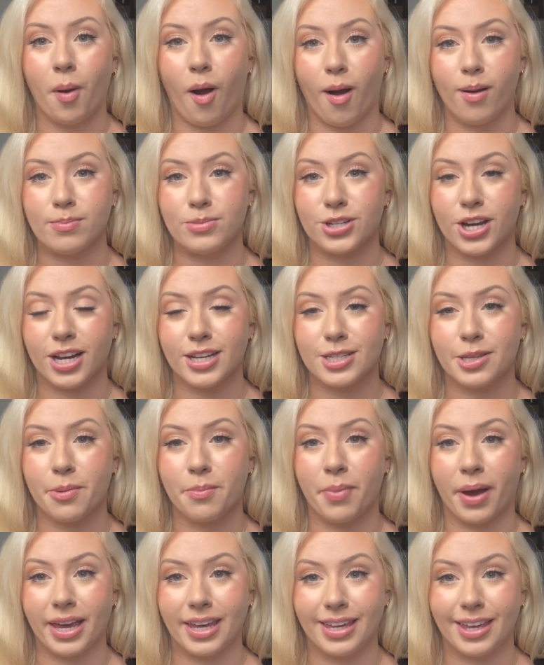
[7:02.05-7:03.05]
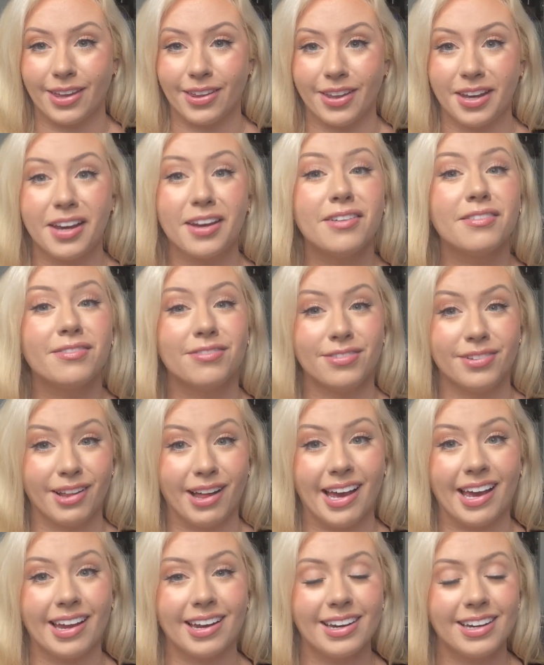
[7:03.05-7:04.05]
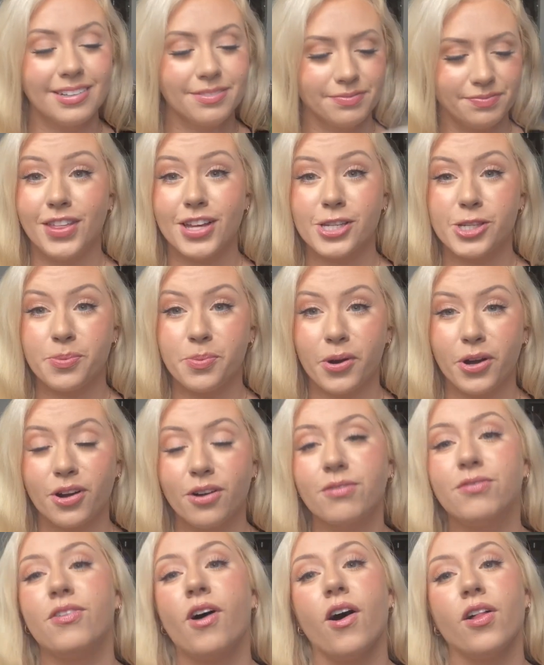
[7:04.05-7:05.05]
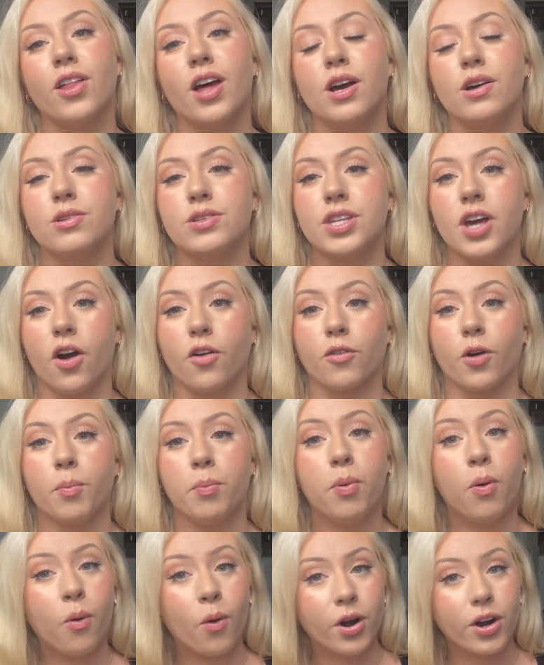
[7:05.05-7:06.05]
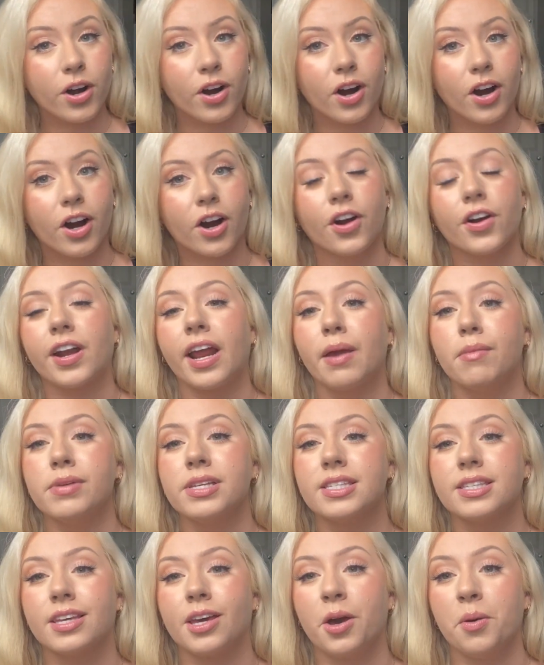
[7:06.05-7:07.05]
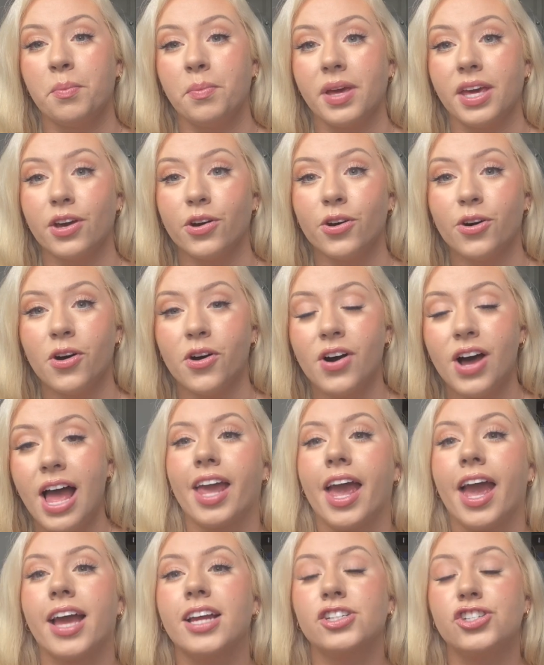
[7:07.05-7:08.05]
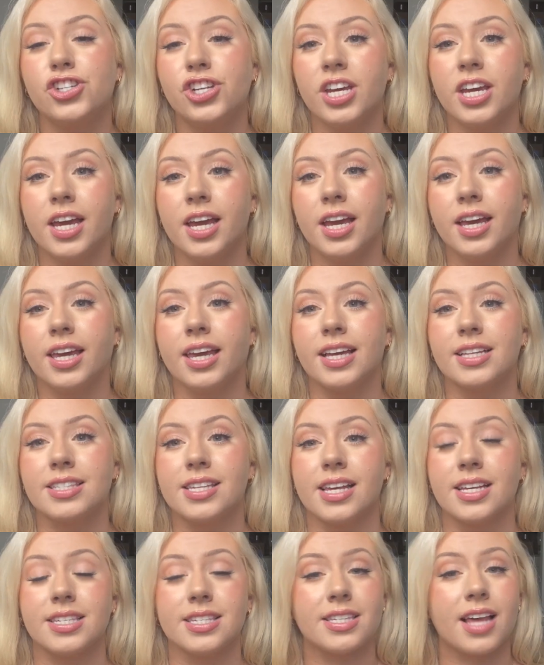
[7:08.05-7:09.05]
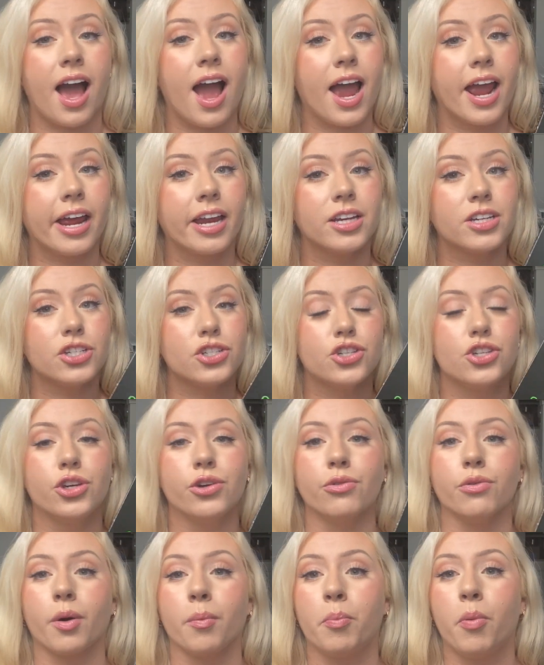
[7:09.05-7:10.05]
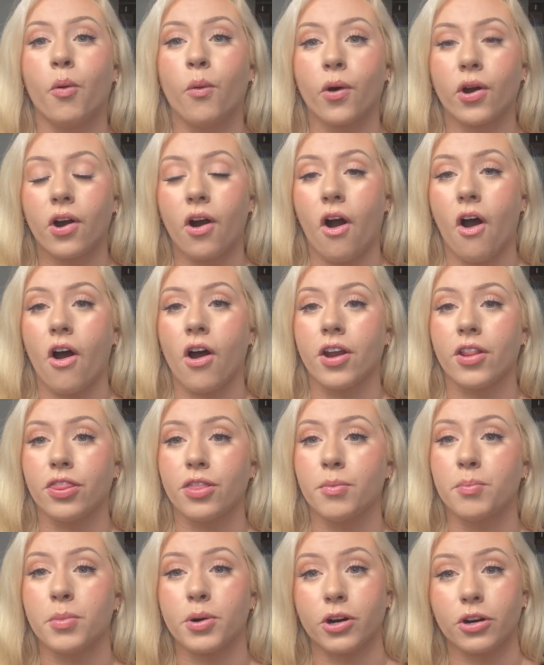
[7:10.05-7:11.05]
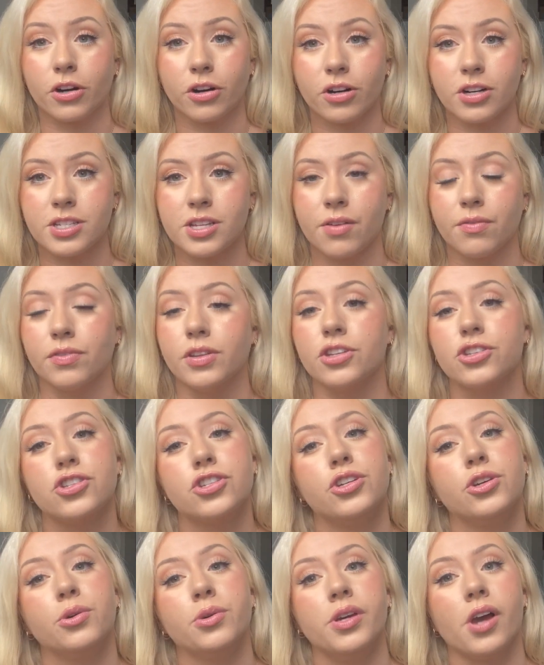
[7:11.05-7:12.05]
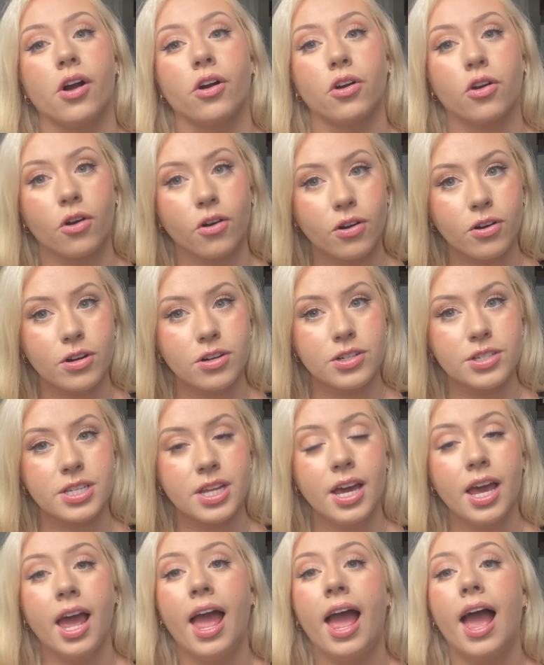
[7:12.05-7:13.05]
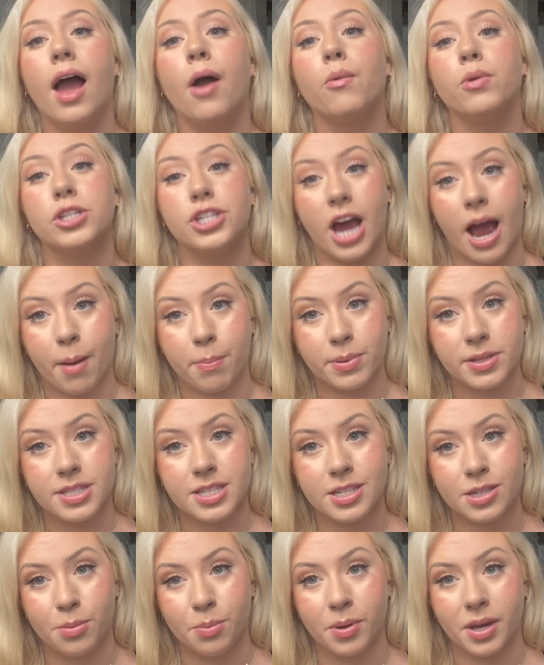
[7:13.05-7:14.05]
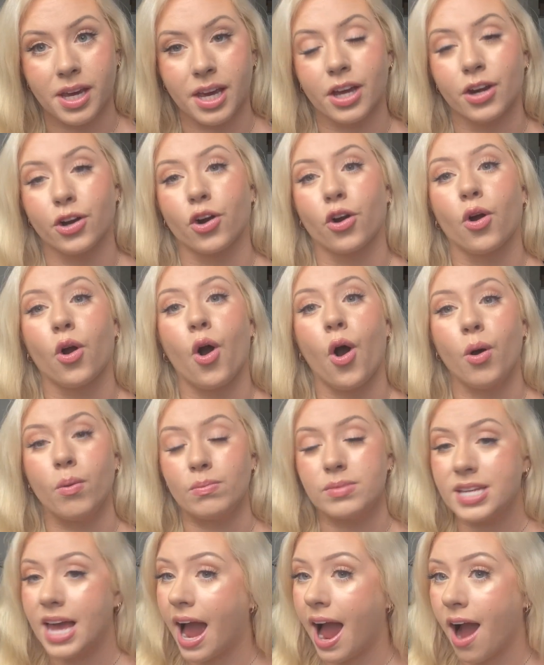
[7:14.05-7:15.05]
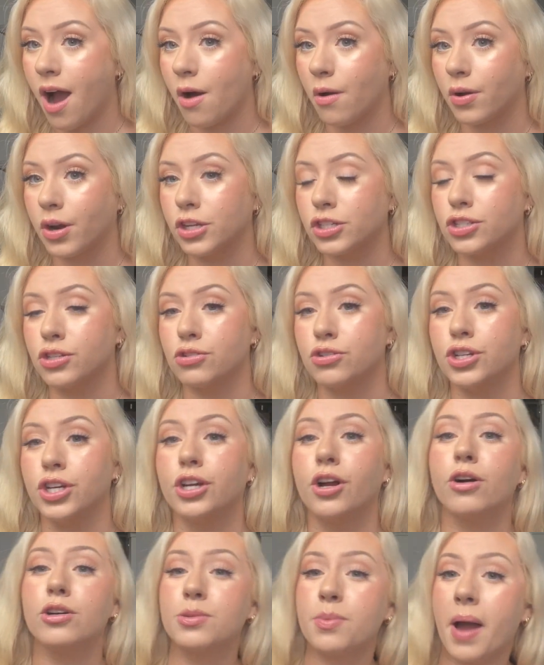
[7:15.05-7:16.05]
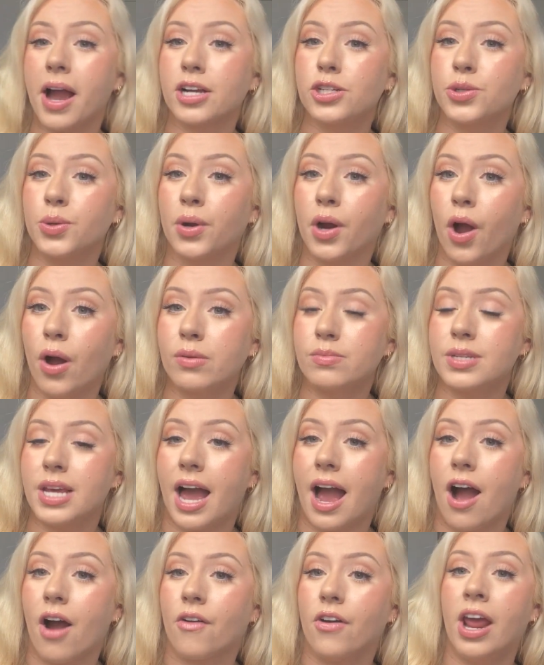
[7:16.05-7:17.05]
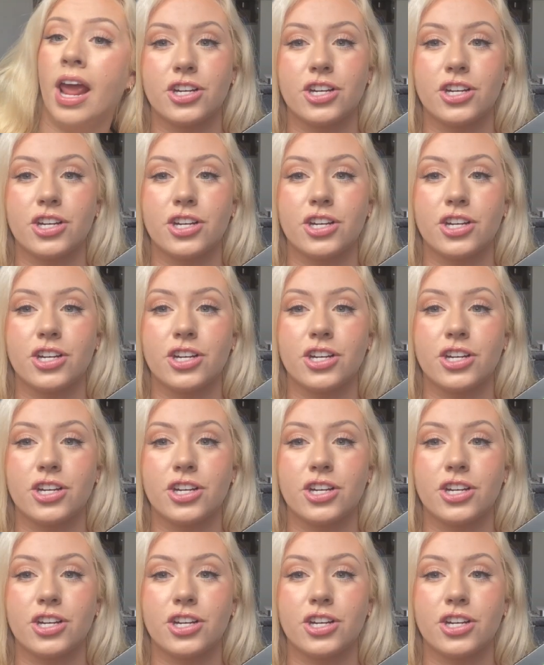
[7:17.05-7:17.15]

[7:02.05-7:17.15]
Objects by Gillian Flynn. This book follows a reporter. Her name is Camille, and she gets assigned to report on the murders of these 2 young girls, which happens to be in her hometown. So she goes back to her hometown.